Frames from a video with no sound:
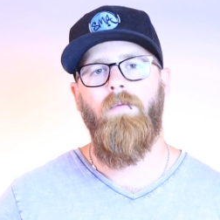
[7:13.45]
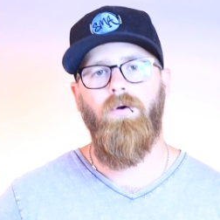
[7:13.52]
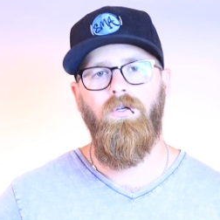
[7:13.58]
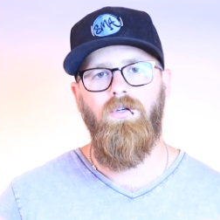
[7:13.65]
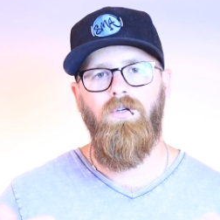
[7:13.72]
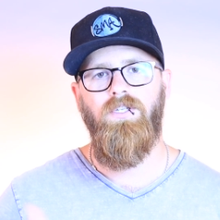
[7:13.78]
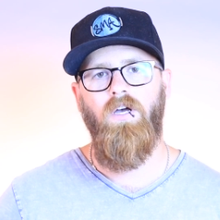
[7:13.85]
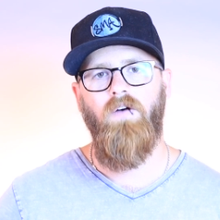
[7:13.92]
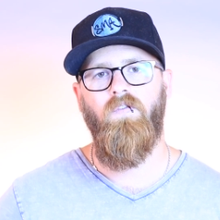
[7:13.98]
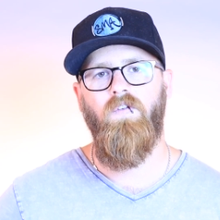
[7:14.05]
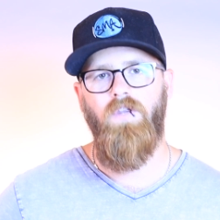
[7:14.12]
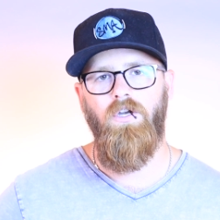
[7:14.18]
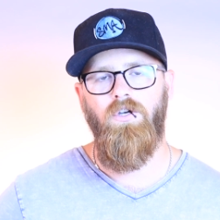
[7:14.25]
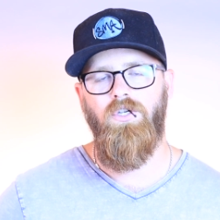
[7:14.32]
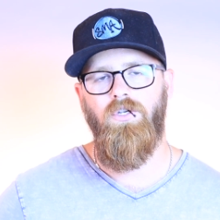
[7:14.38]
Put yourself
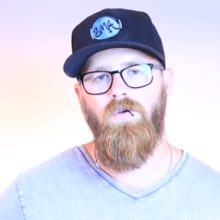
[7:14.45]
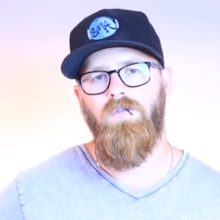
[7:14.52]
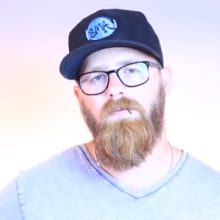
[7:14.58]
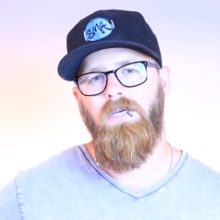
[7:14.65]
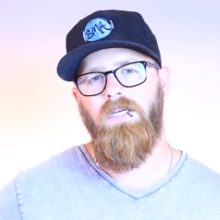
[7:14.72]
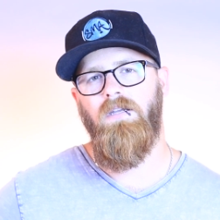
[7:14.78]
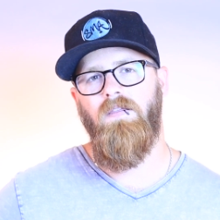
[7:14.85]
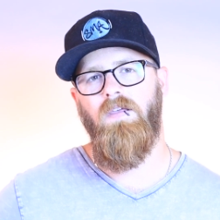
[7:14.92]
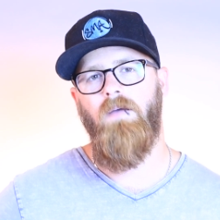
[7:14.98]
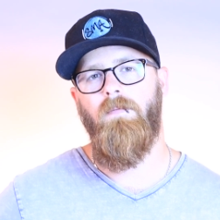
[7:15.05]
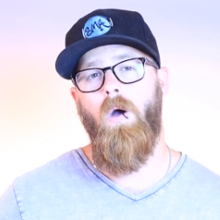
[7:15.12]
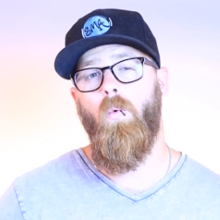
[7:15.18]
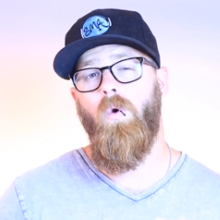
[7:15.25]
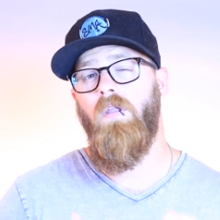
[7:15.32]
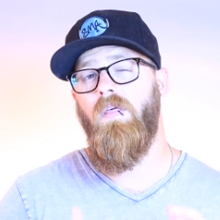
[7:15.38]
in their shoes and begin to think
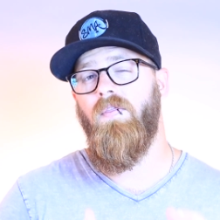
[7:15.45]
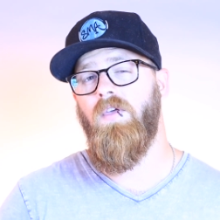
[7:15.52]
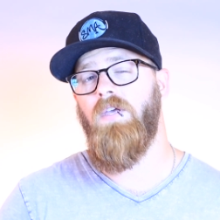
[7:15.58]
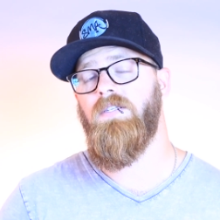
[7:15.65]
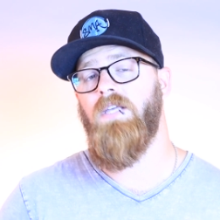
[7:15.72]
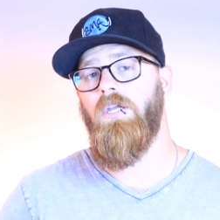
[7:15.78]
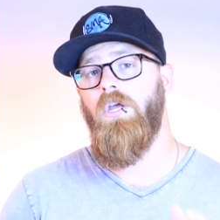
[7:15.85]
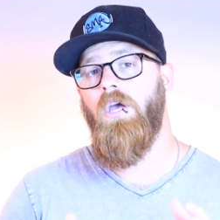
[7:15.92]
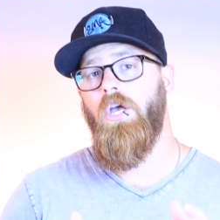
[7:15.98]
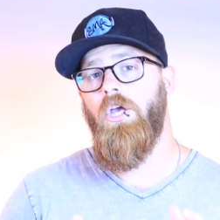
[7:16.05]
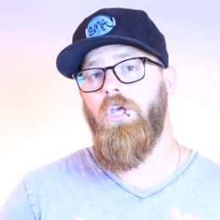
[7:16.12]
about what are the things that